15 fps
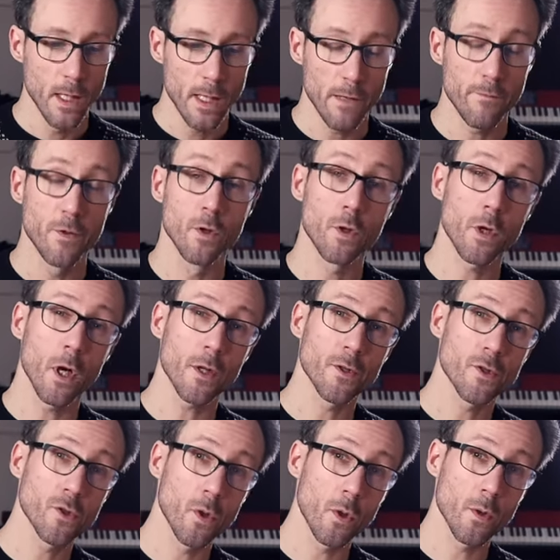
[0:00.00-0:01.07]
If you can't
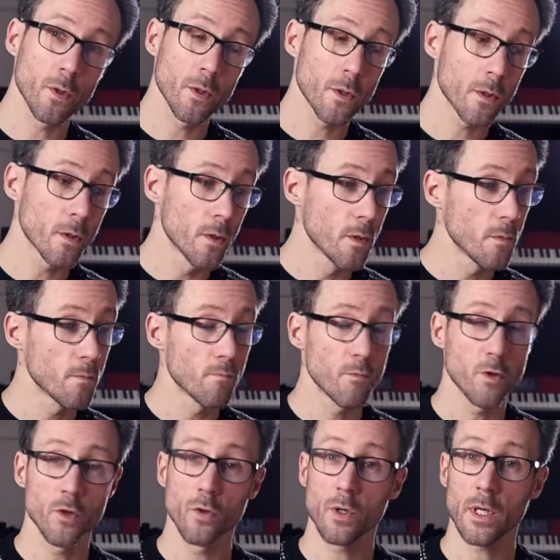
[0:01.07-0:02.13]
solder,
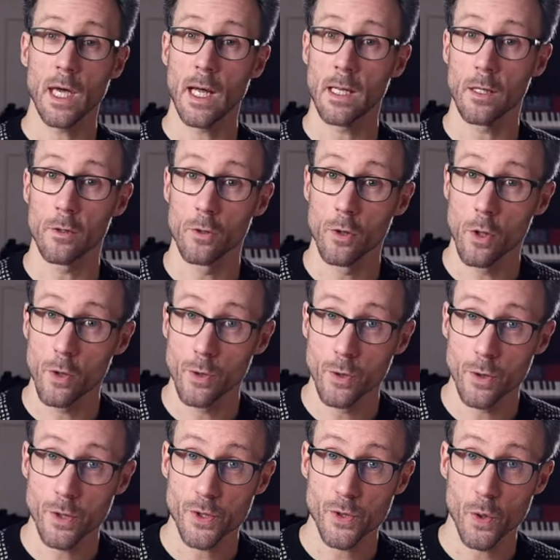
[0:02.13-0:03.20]
you can learn
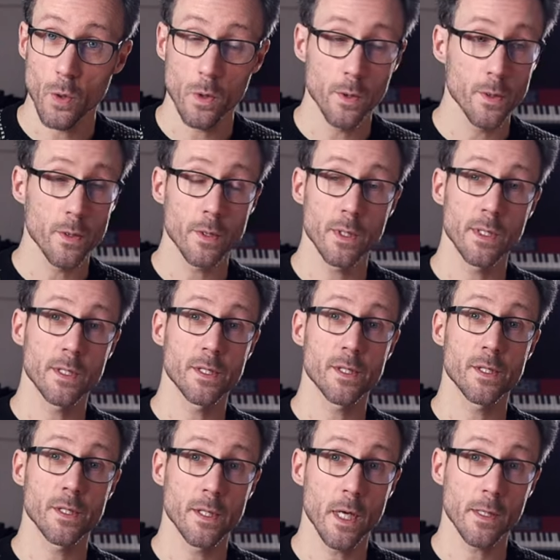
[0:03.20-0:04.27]
to solder.
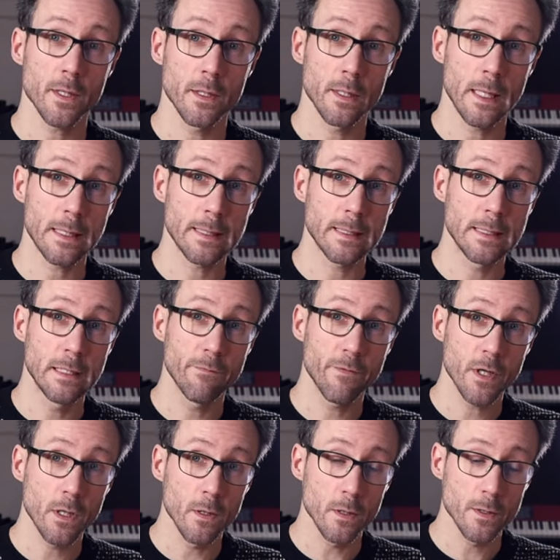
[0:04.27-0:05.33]
It's not that
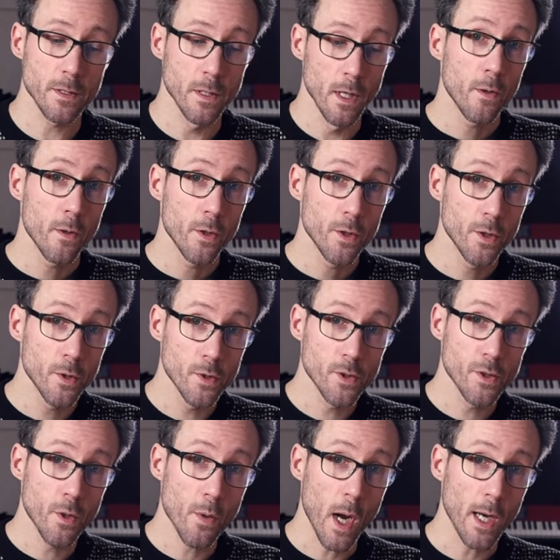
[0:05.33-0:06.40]
difficult. Use
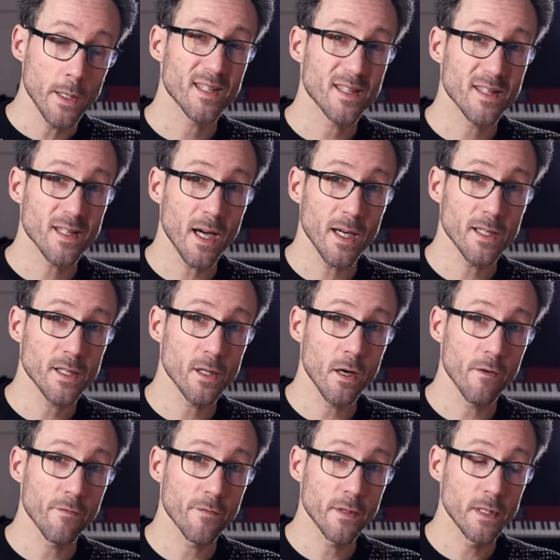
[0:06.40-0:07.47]
the right size
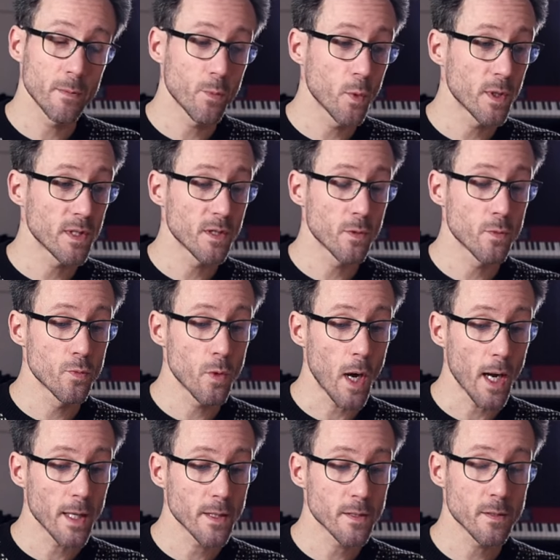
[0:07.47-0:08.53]
of tip with the
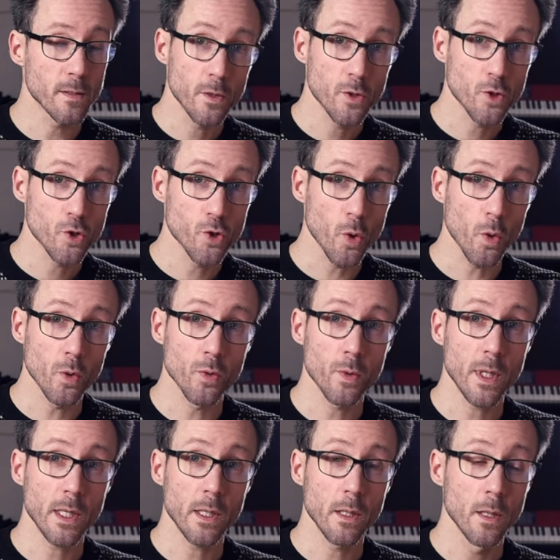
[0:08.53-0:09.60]
right
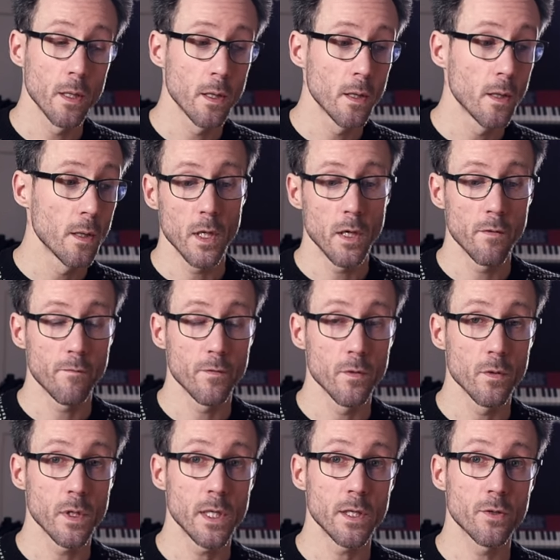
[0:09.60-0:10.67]
soldering. If
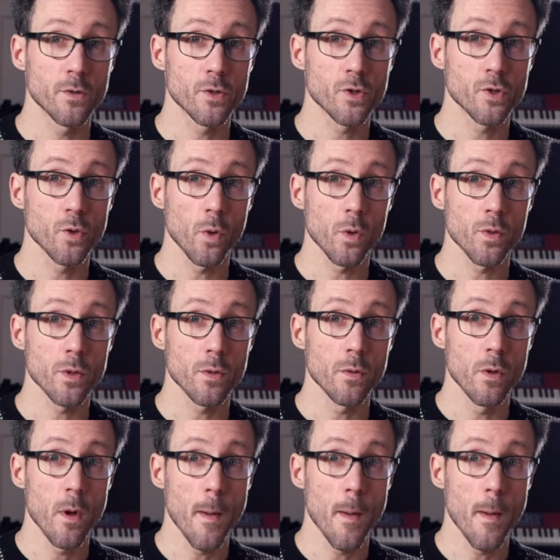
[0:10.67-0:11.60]
you need to solder